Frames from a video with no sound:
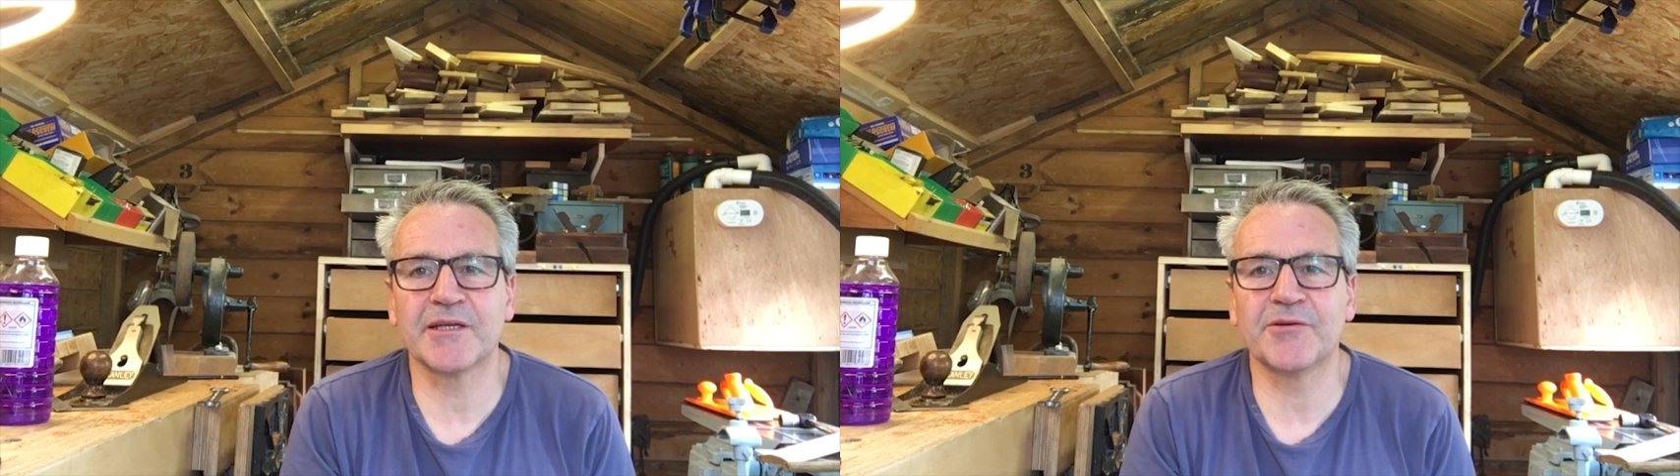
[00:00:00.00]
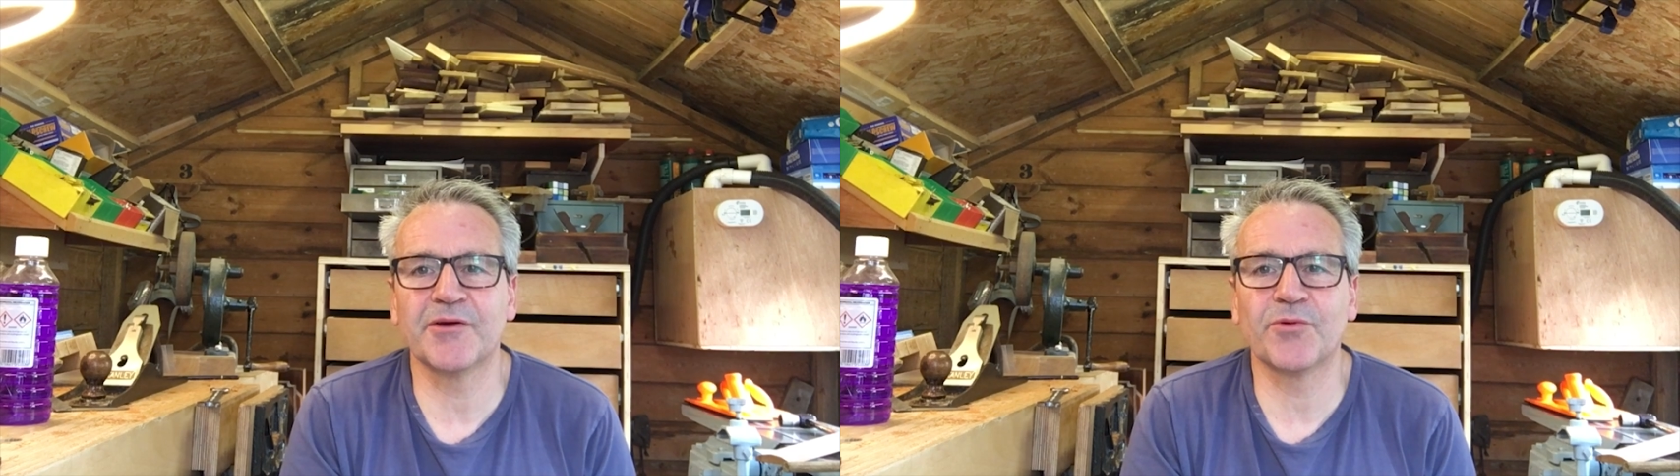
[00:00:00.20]

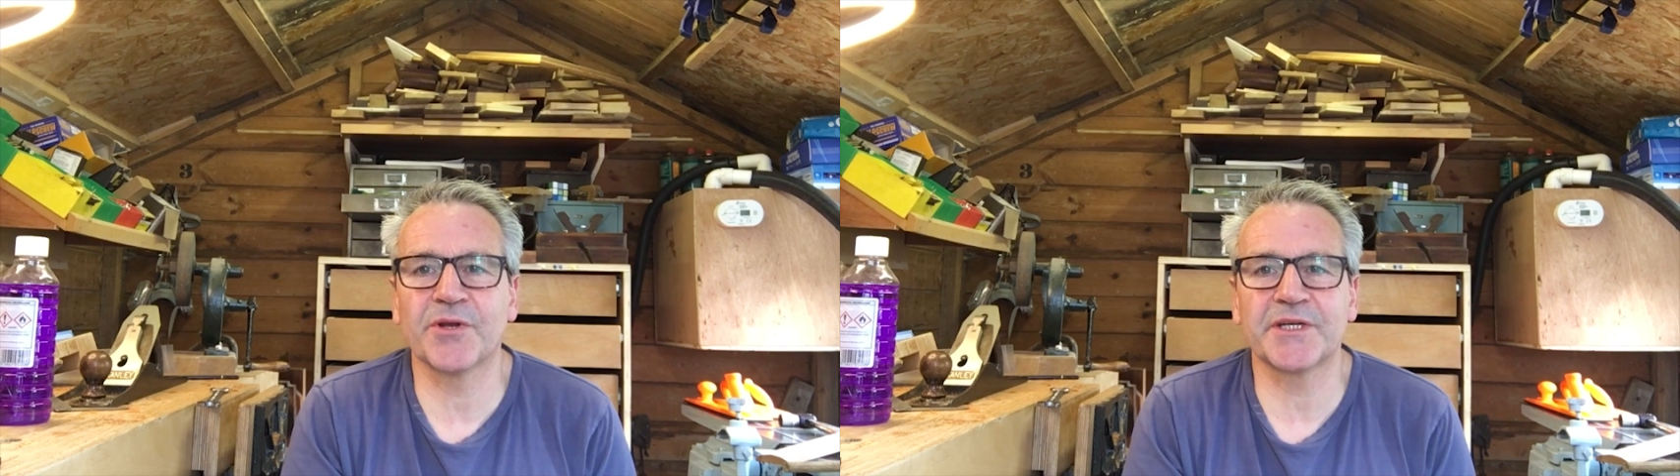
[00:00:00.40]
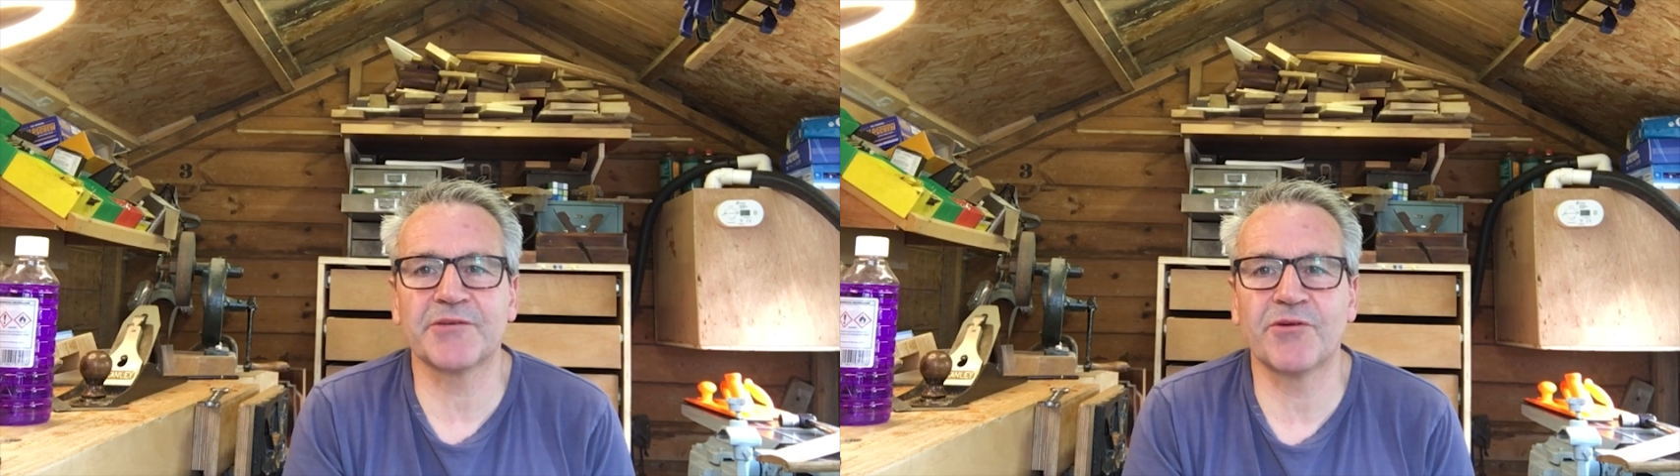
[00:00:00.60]
don't know
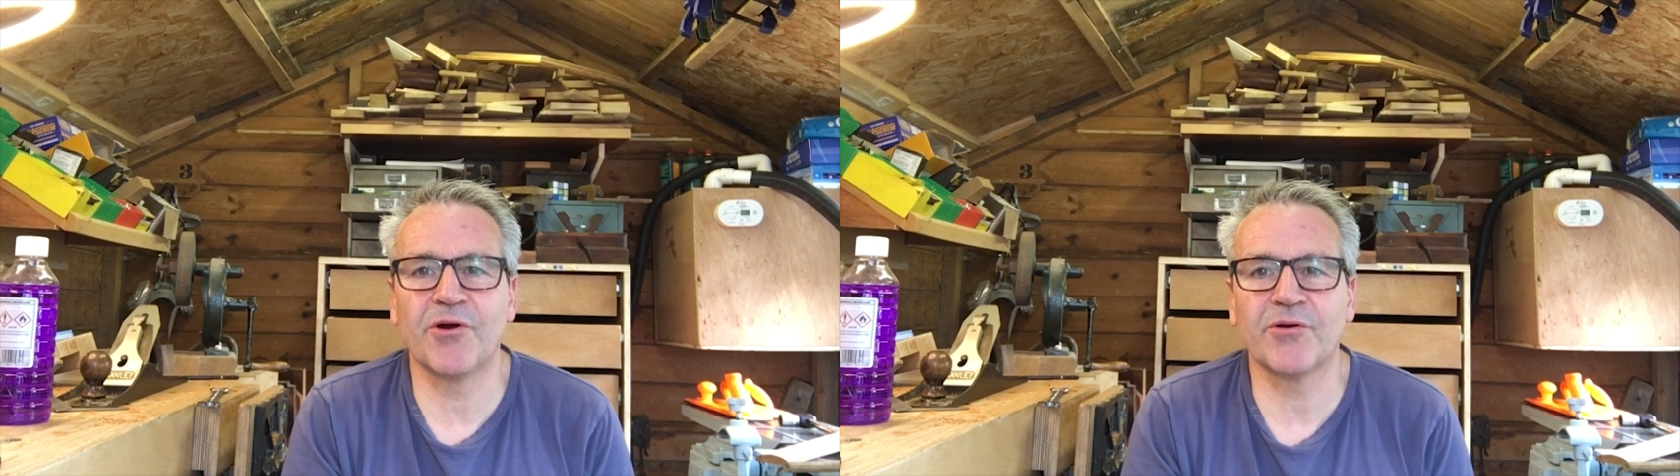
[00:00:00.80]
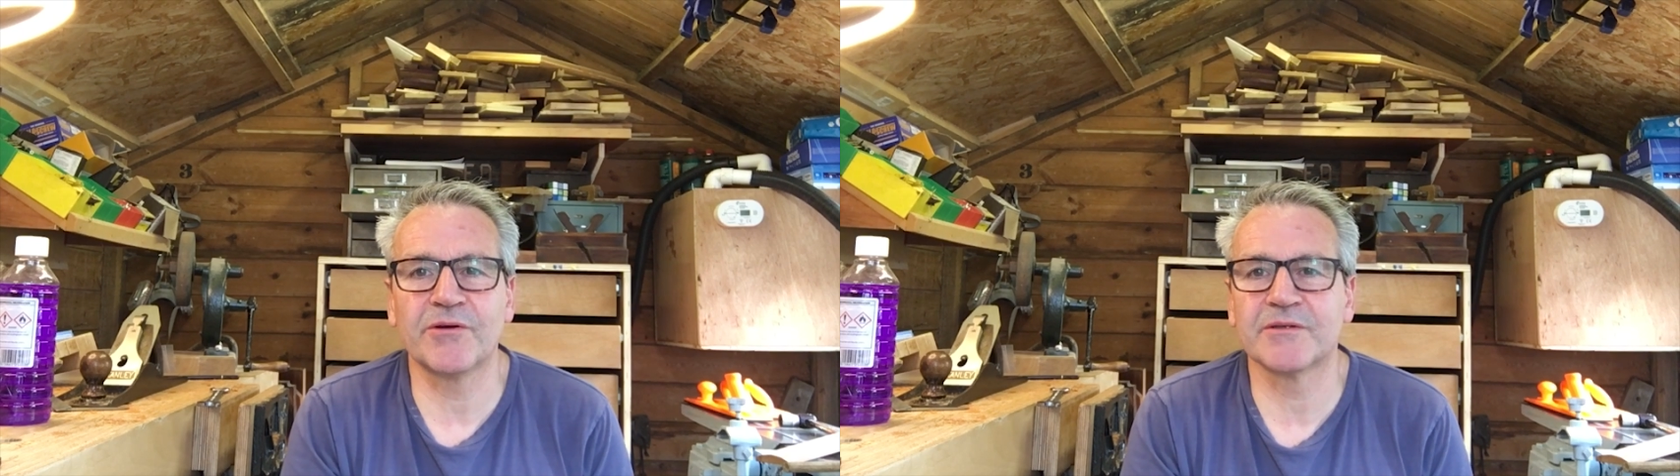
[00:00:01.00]
what I did
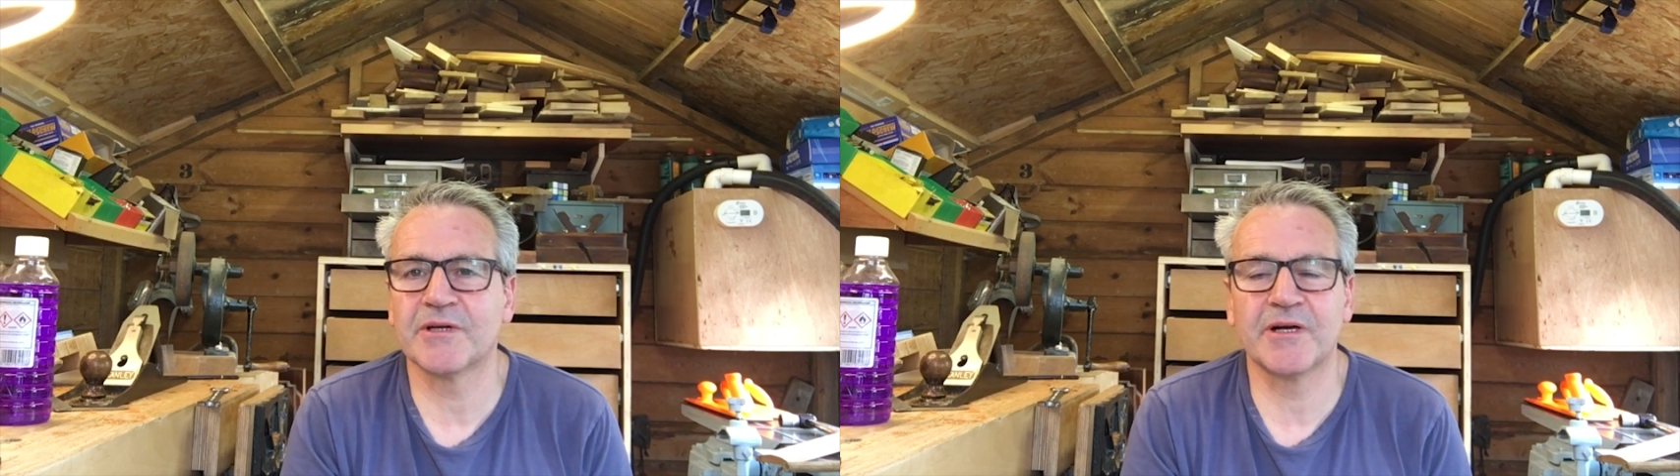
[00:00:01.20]
wrong.